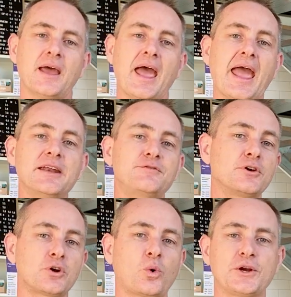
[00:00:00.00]
And if
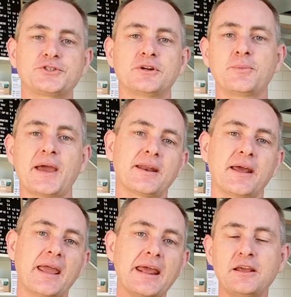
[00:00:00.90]
you've got a question about
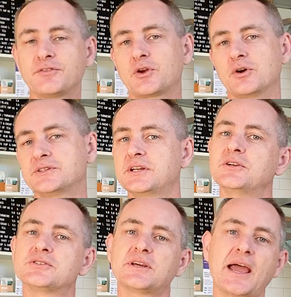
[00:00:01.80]
any of the content
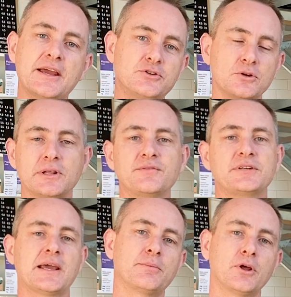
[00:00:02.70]
you see, hey, do leave
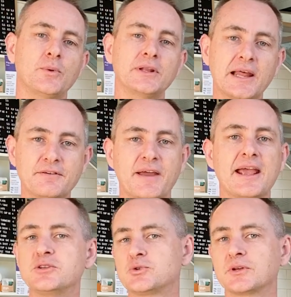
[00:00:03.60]
it down below. We love
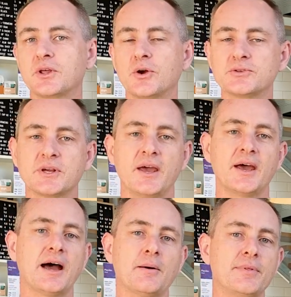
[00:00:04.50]
answering those.
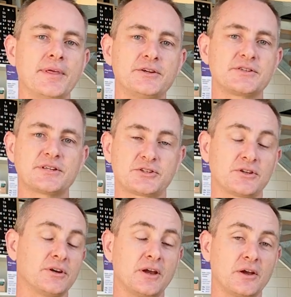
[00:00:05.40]
They're just such
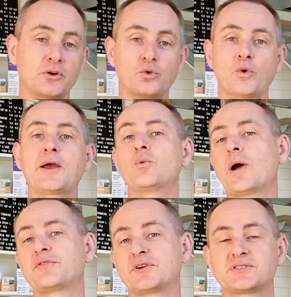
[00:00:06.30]
a great
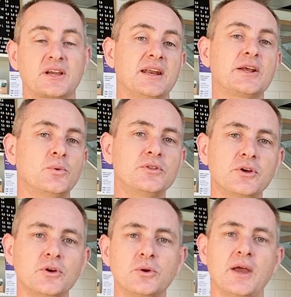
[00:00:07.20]
way for us to connect with
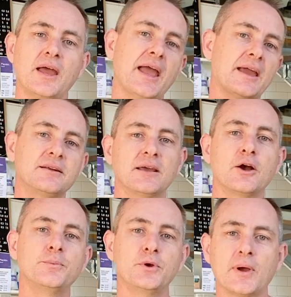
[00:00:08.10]
you and
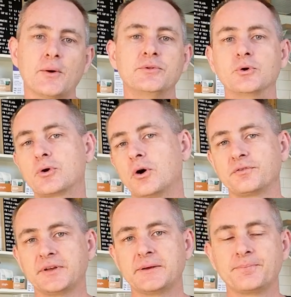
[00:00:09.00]
help you out with your
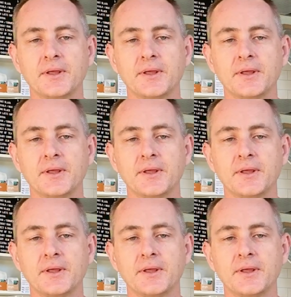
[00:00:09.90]
coffee.